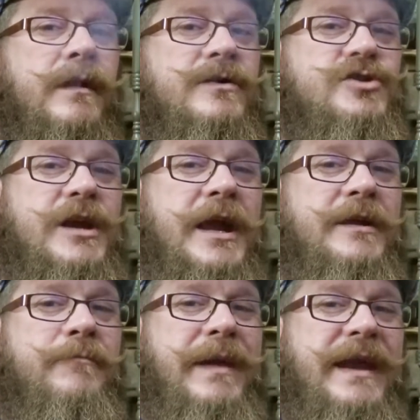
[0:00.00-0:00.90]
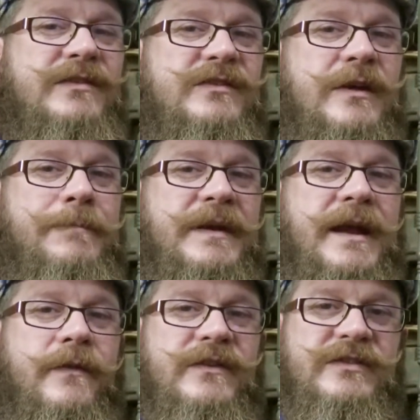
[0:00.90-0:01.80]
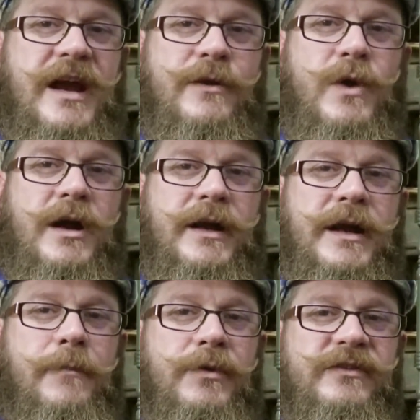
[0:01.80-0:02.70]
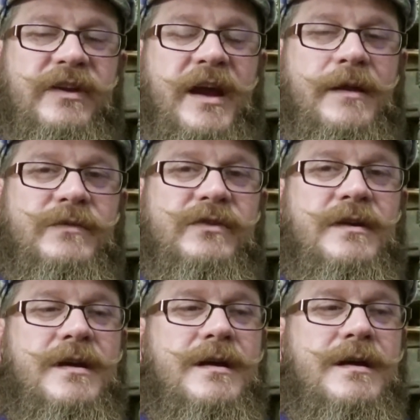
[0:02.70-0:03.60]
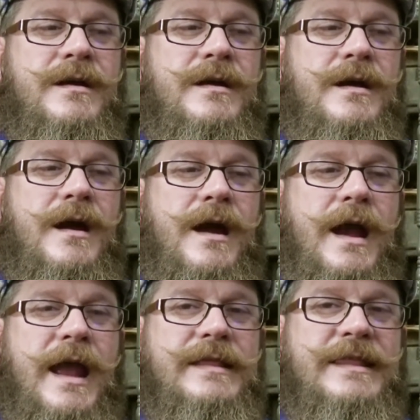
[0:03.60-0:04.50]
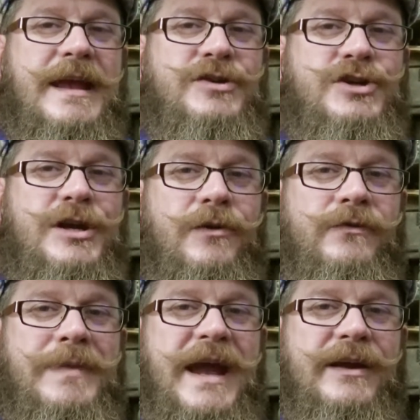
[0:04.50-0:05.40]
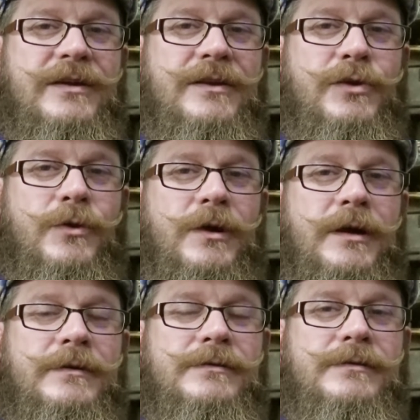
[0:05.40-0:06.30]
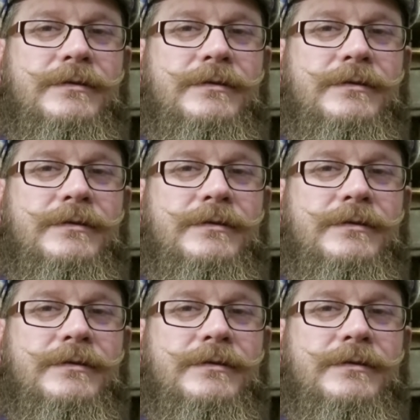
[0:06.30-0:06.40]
She kind of paces up and down the sidewalk a couple of times, and then she goes back to the door,